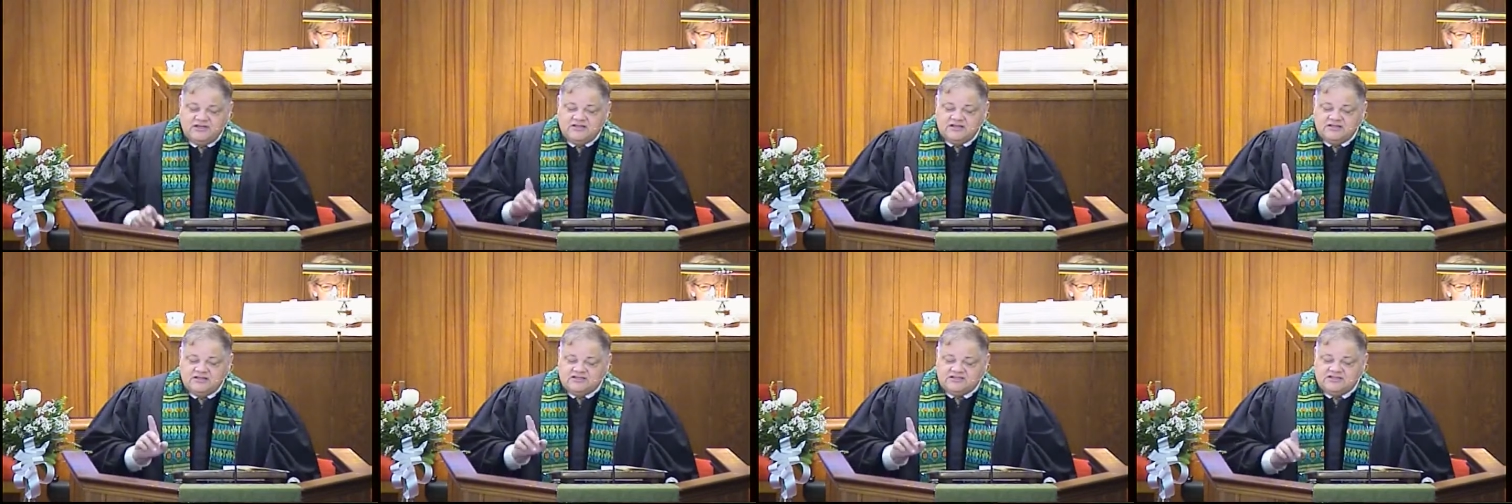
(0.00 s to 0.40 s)

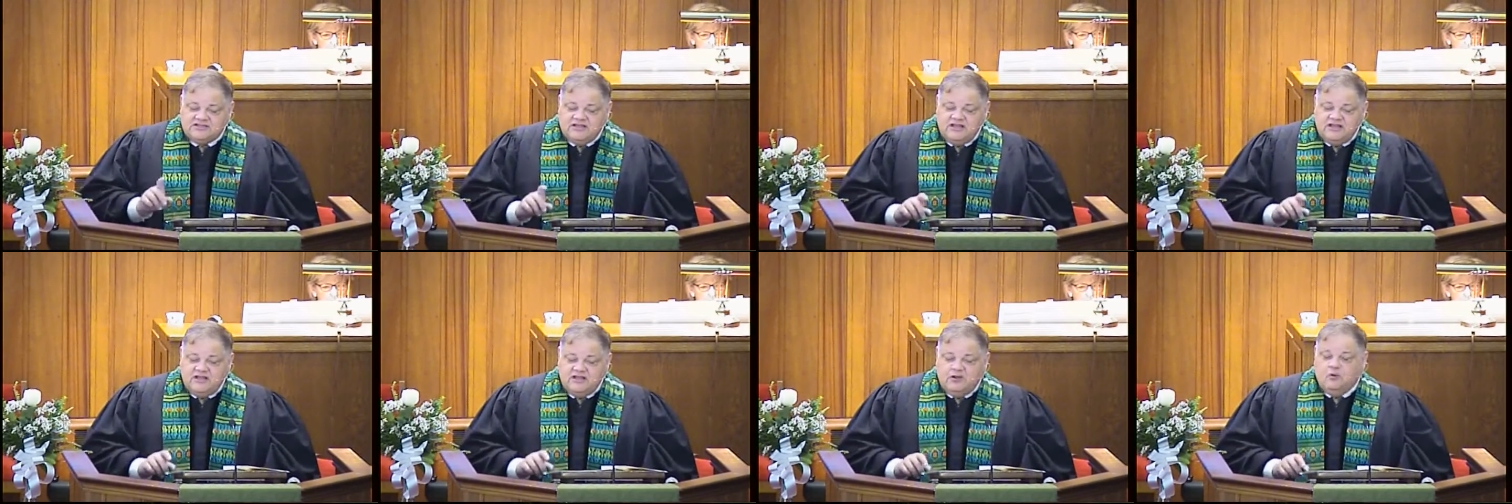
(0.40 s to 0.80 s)

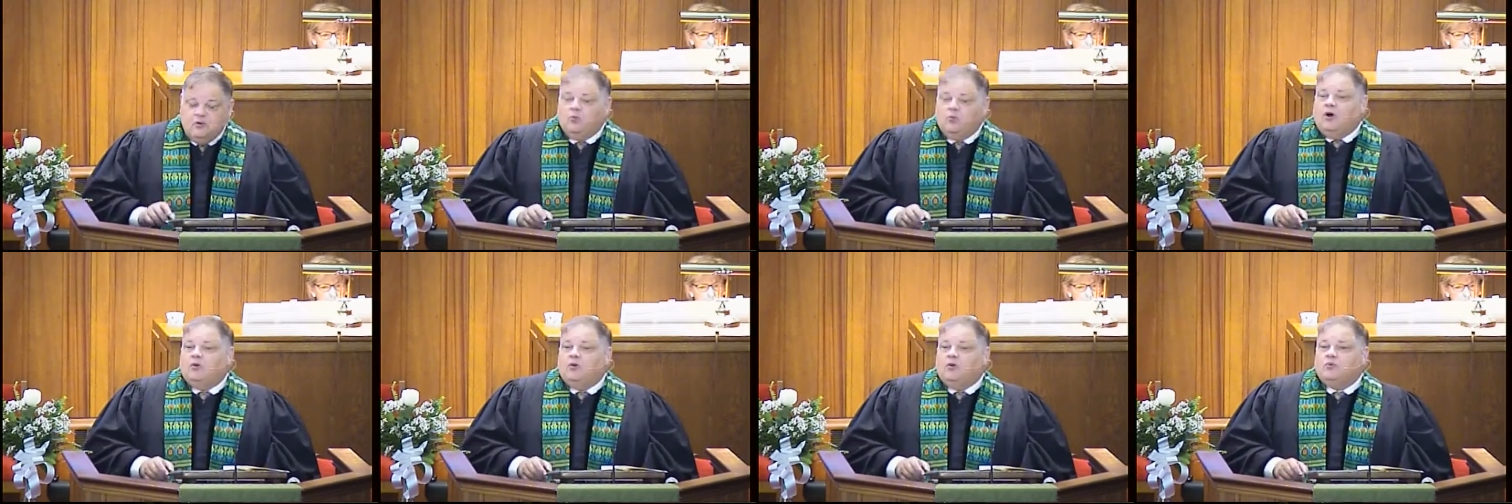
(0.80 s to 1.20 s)
seeing
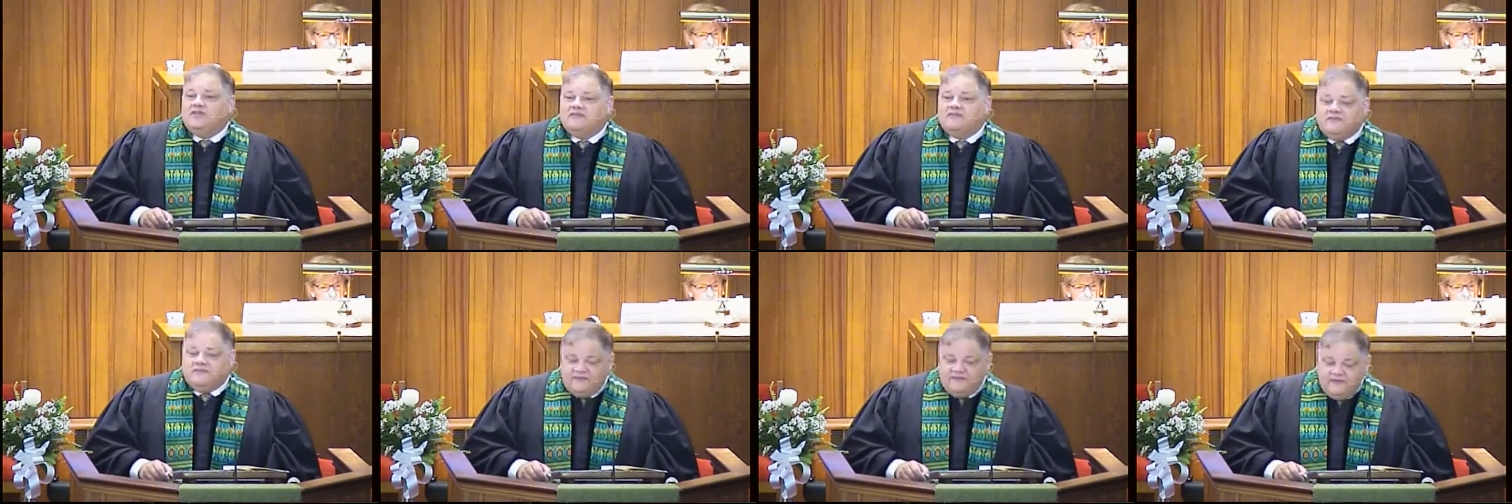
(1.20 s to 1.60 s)
what we
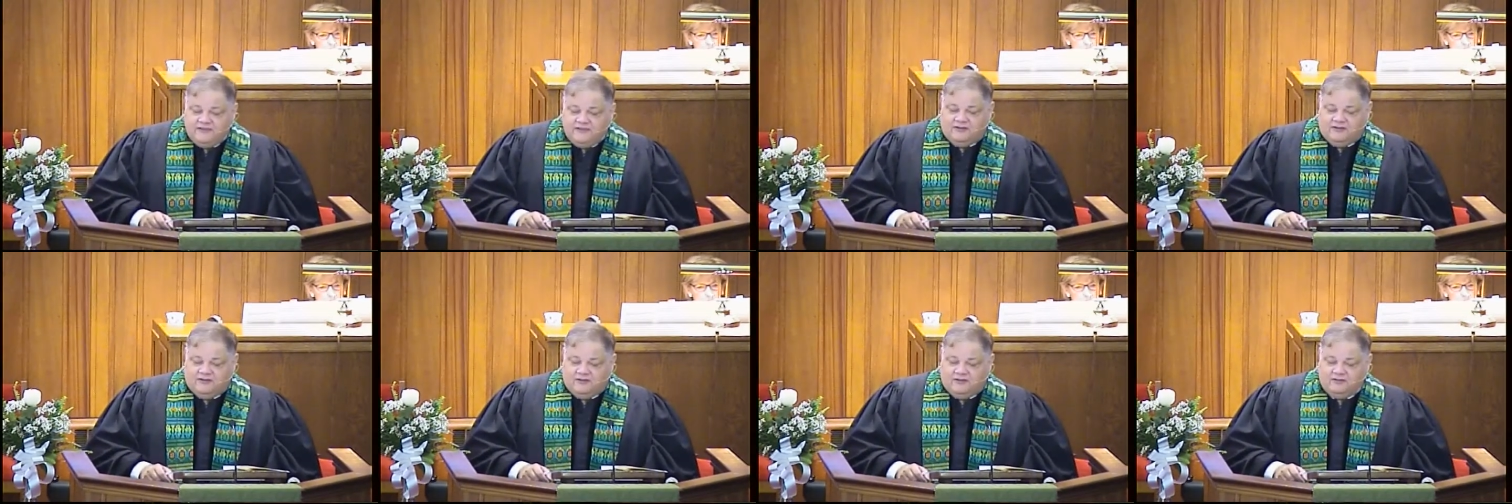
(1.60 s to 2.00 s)

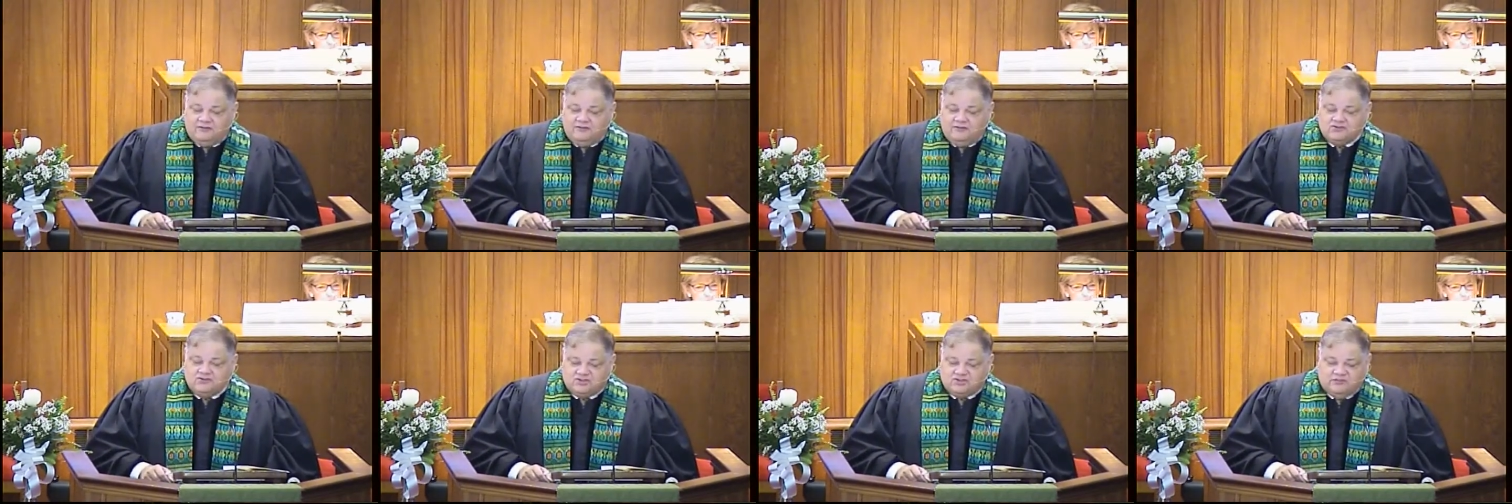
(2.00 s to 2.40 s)
think
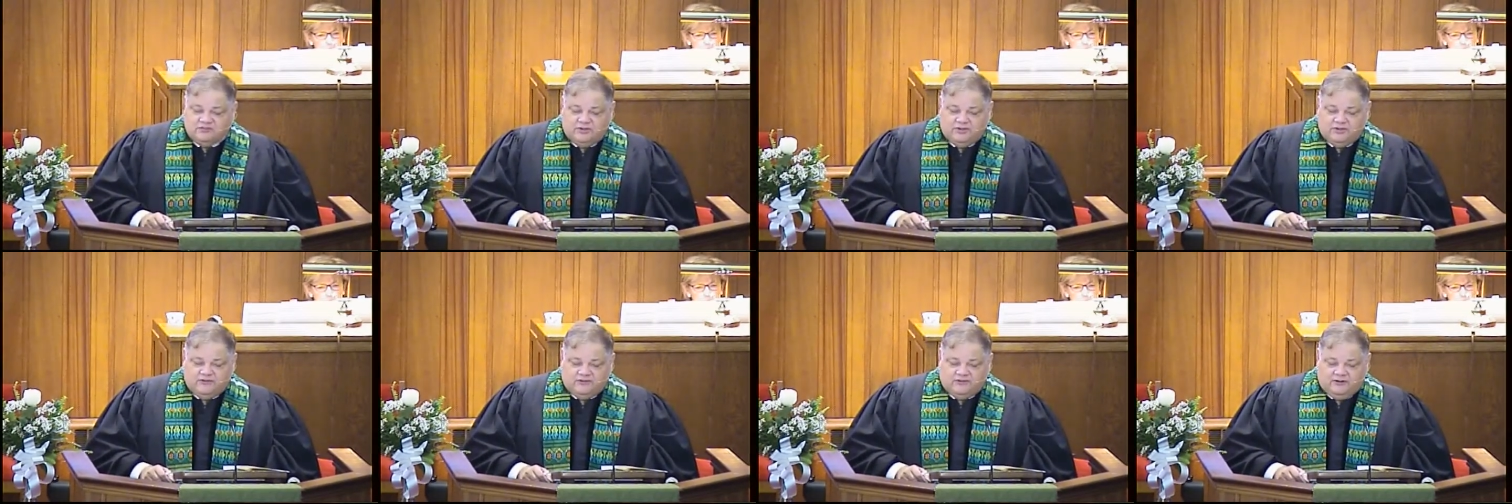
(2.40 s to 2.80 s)
should
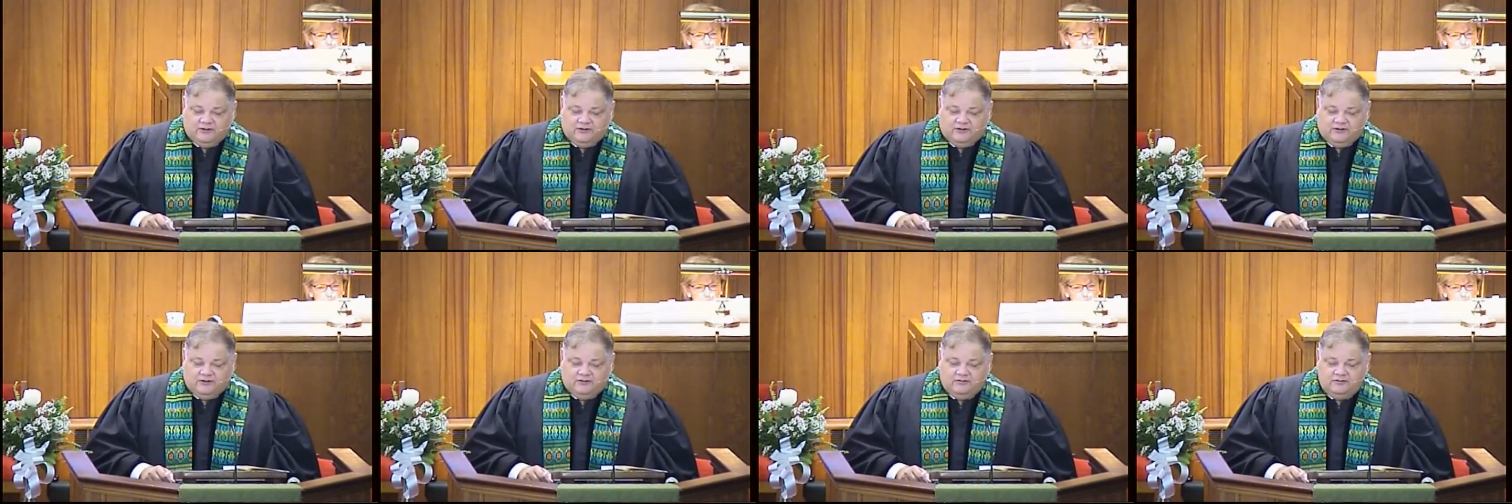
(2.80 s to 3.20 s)
be
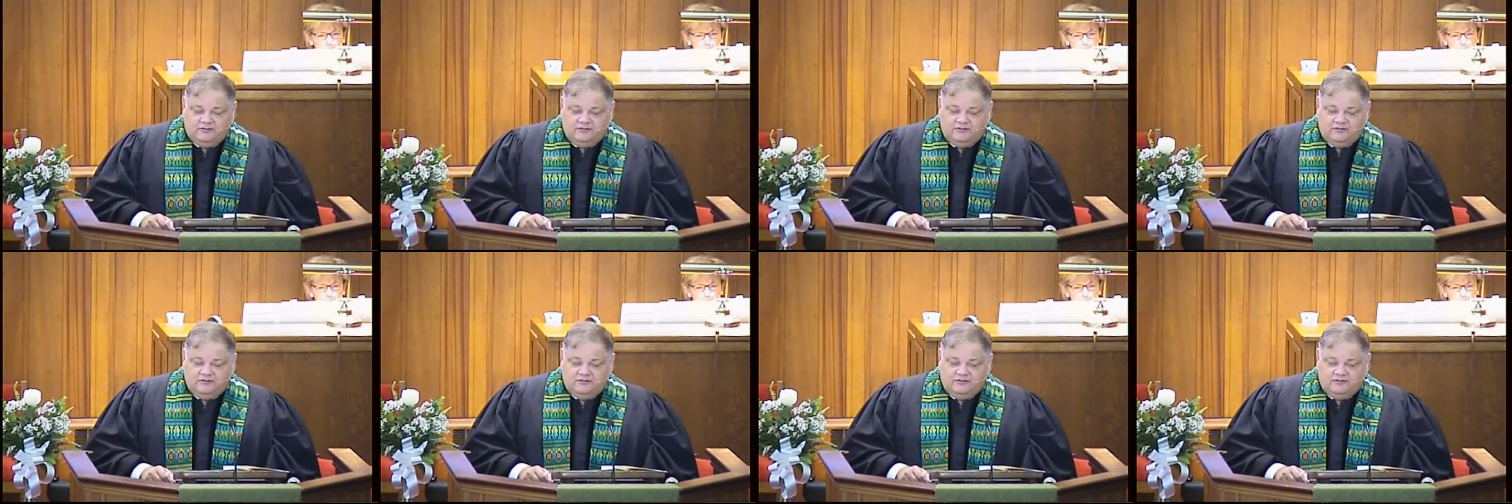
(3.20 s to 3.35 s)
there,